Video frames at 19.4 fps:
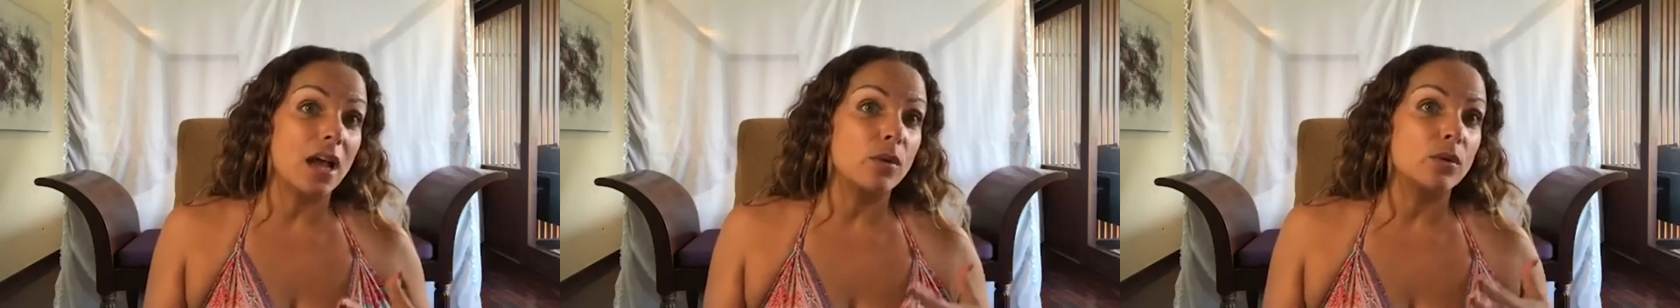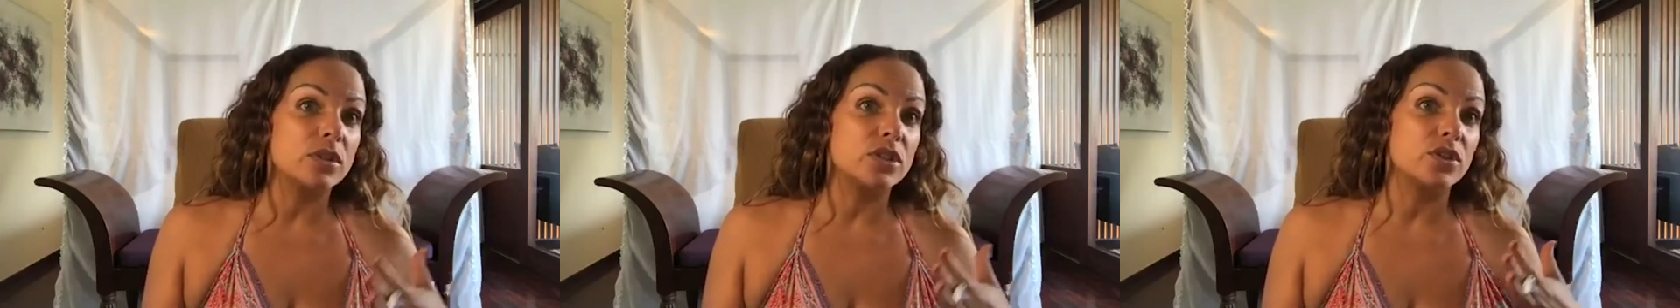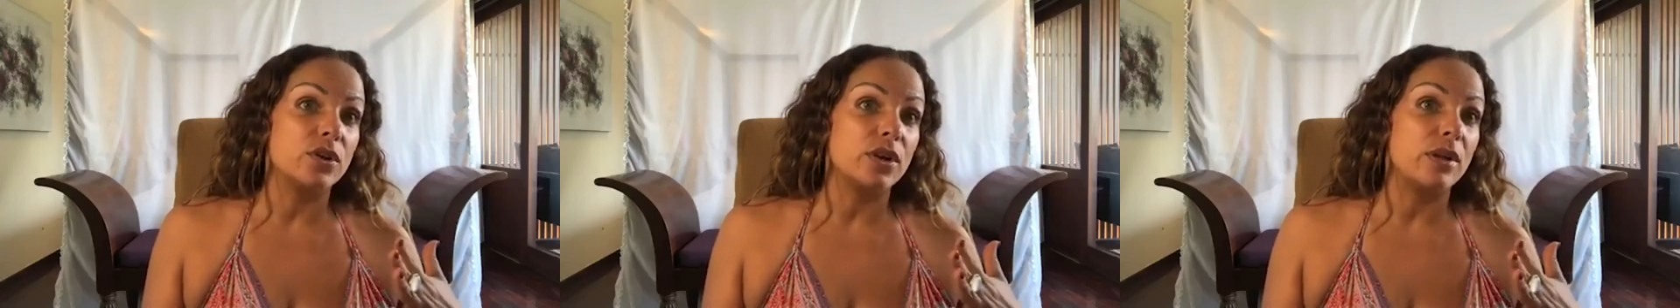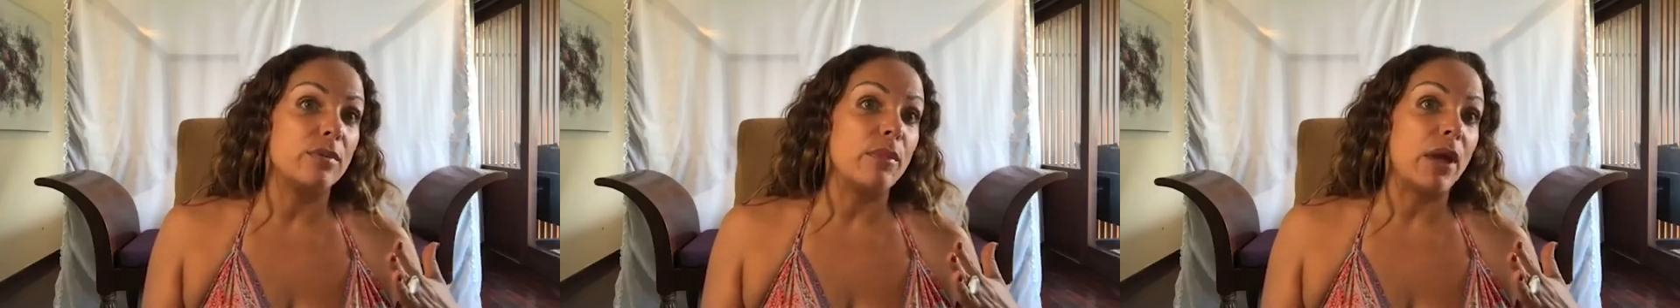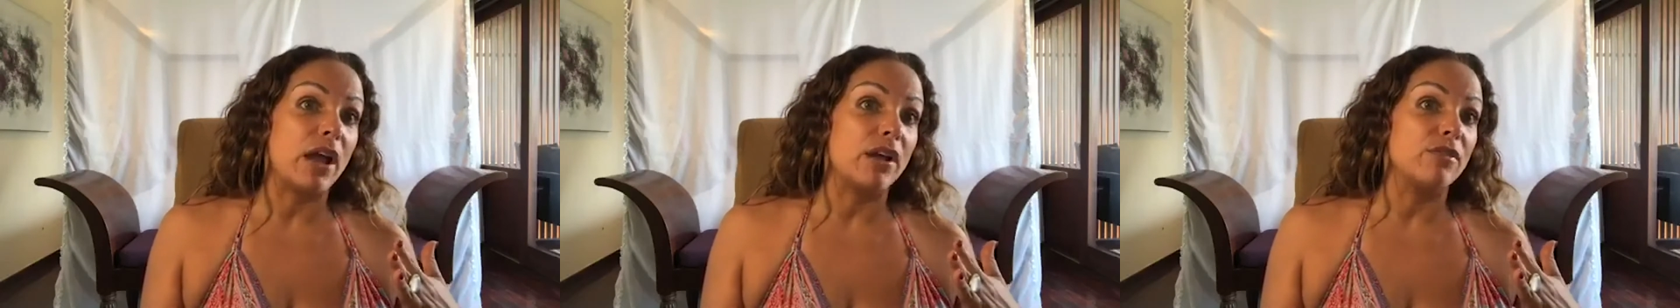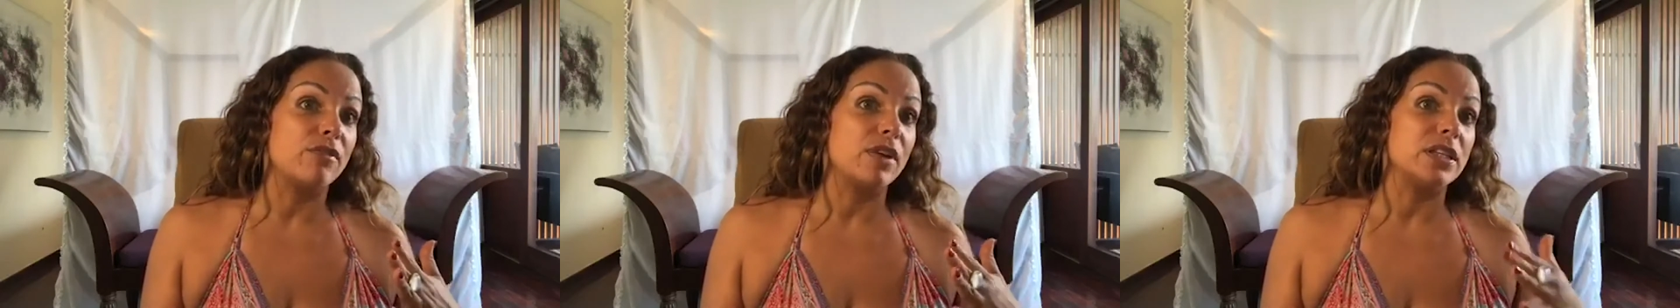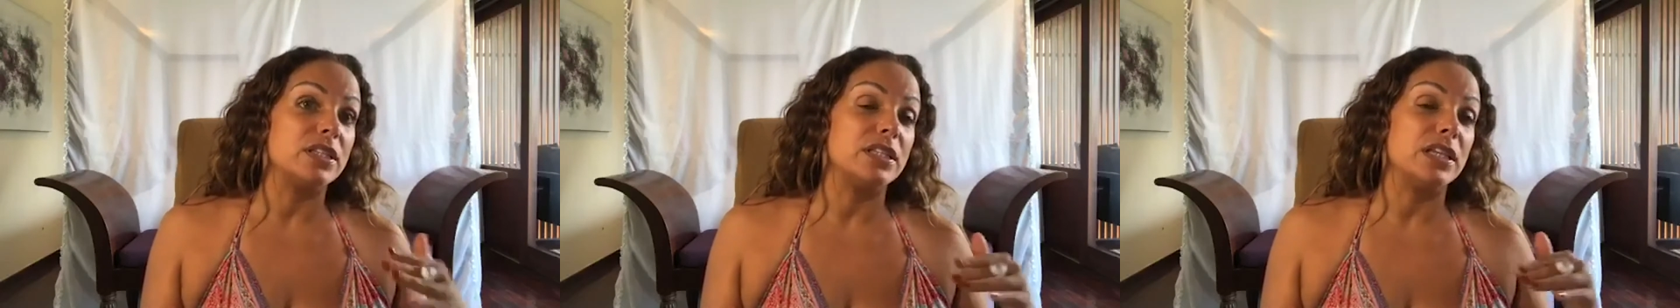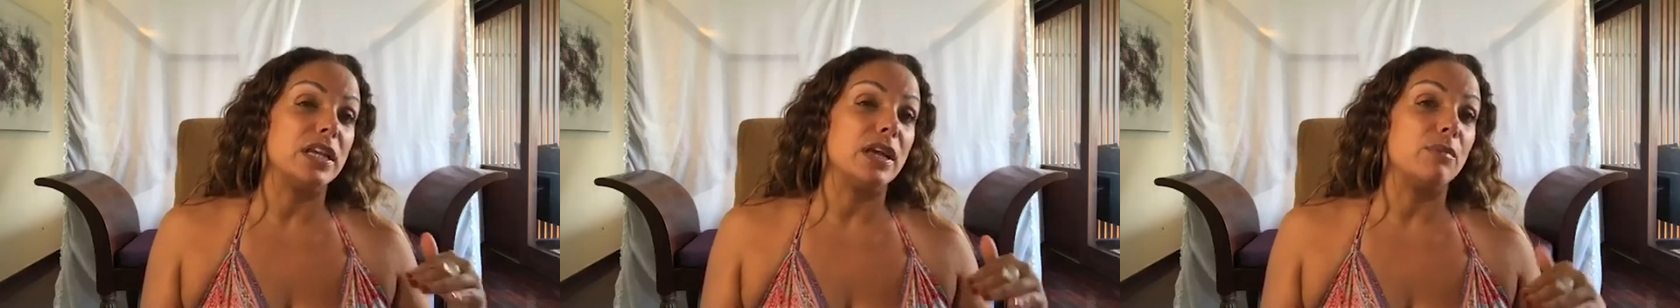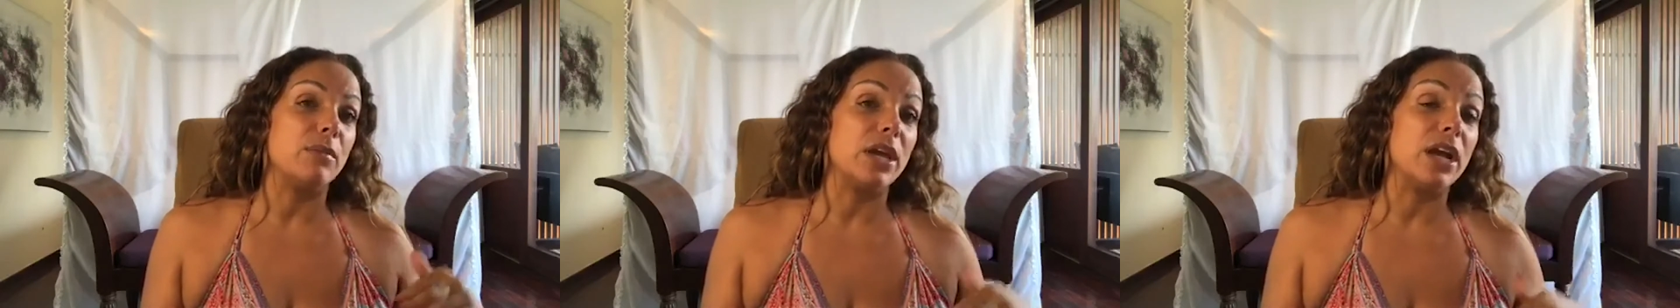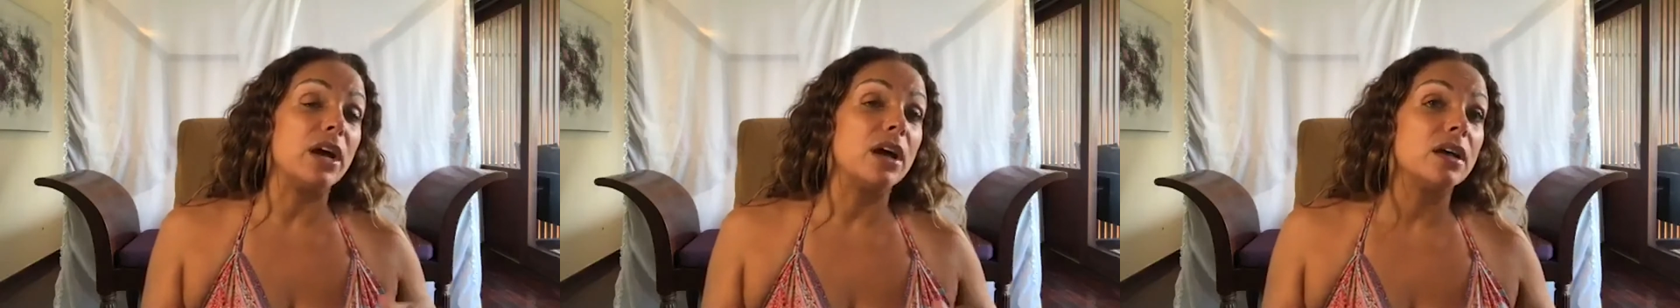I was good at manifesting
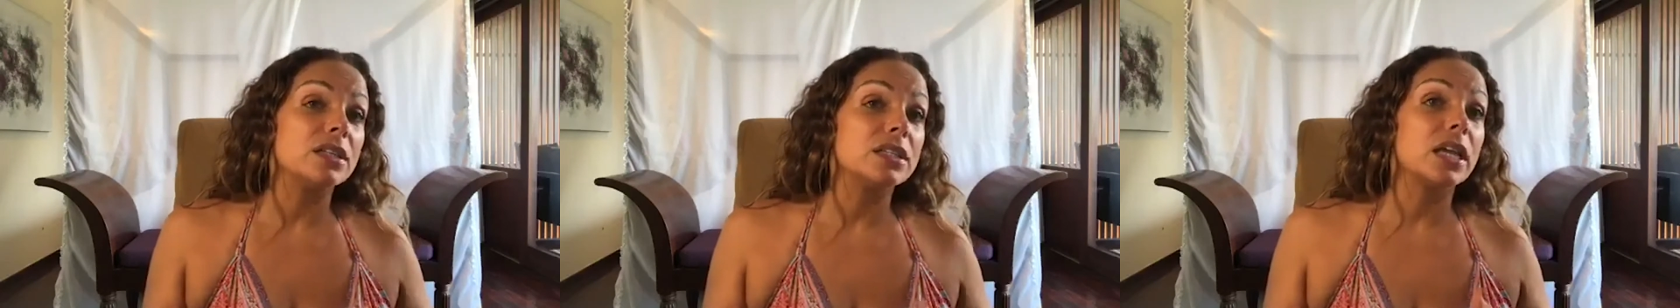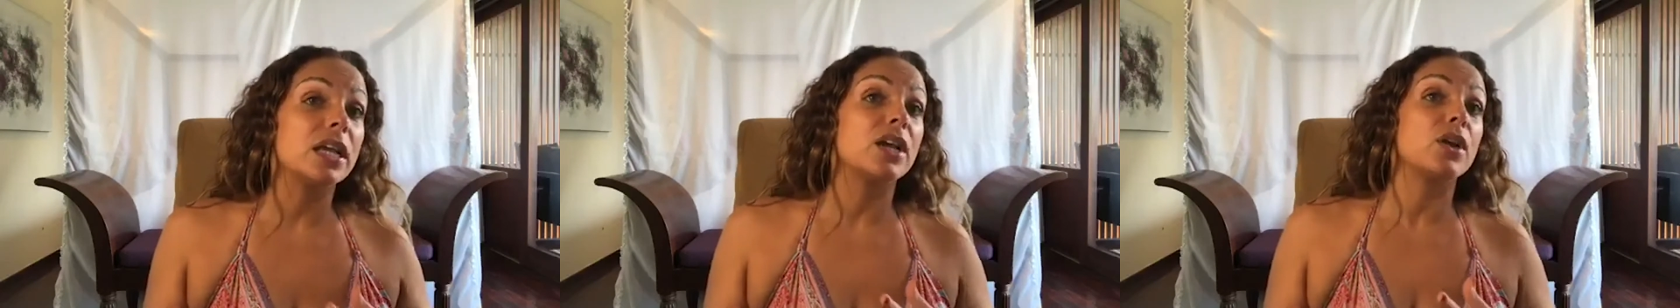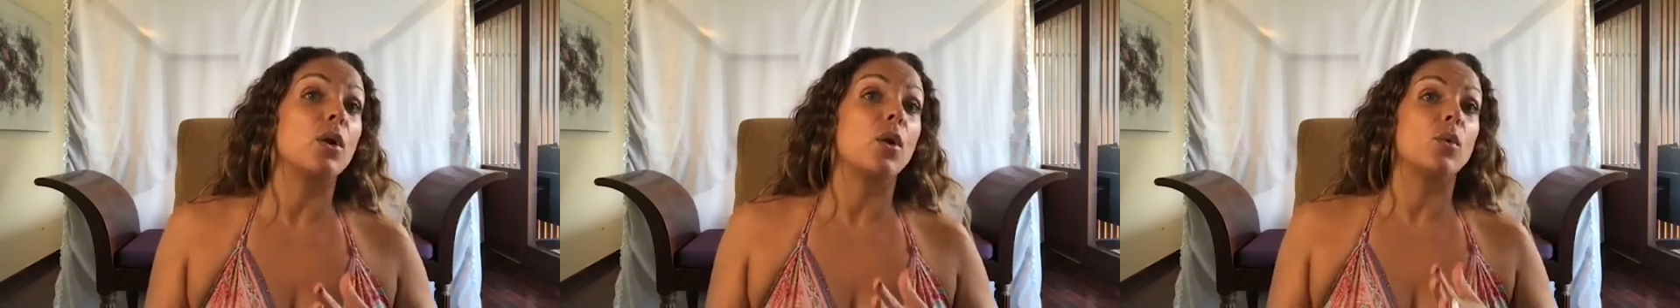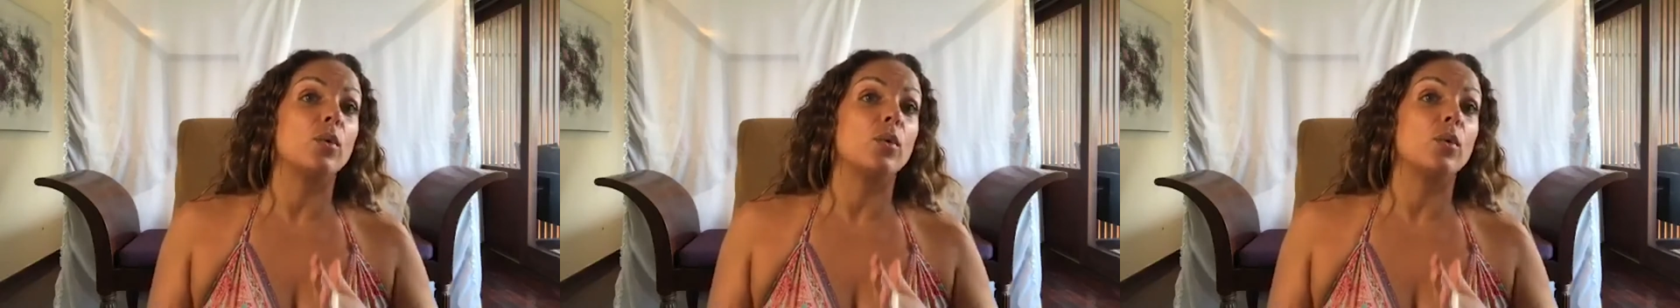and because I could